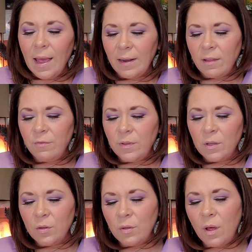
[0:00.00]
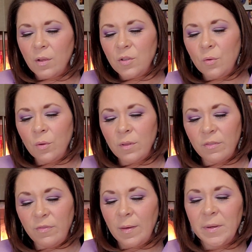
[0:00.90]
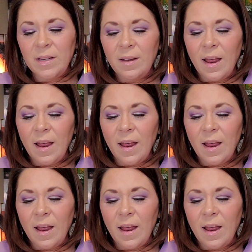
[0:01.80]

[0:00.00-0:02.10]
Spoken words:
And I feel you're the feminine